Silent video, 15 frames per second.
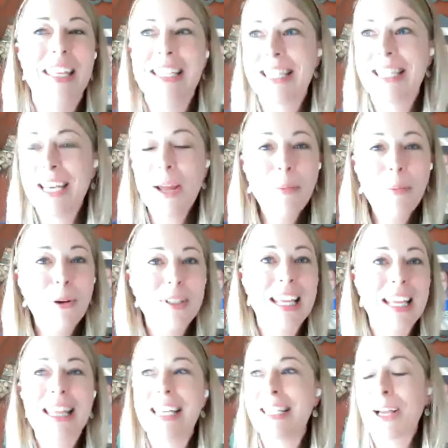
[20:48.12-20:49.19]
all these
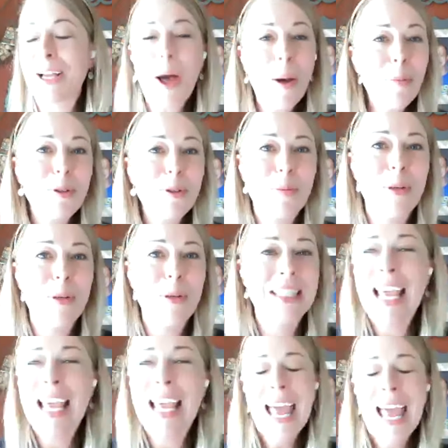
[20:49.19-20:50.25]
numbers and these
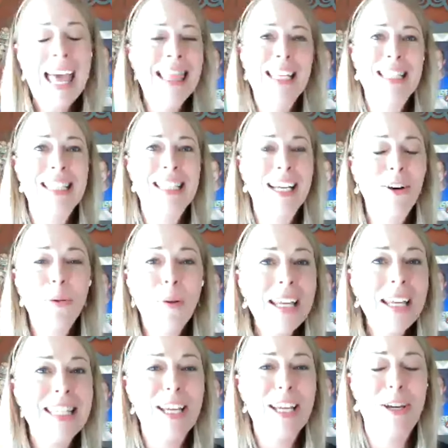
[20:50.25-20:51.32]
accomplishments and these
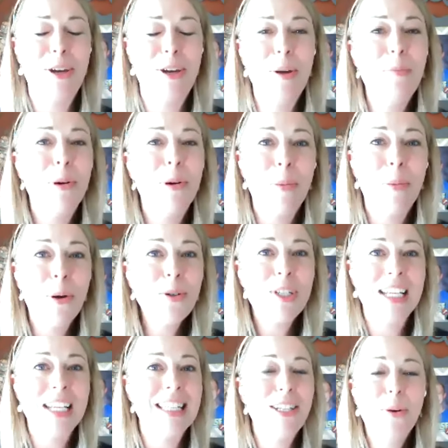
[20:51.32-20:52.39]
crazy good
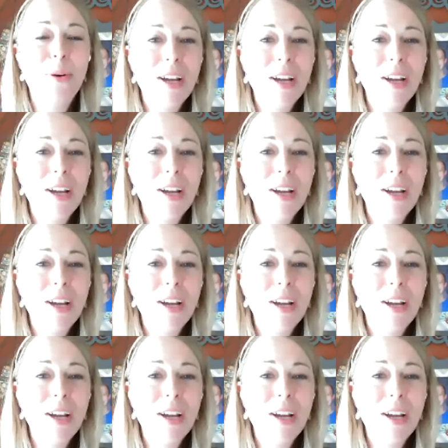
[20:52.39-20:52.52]
promotions.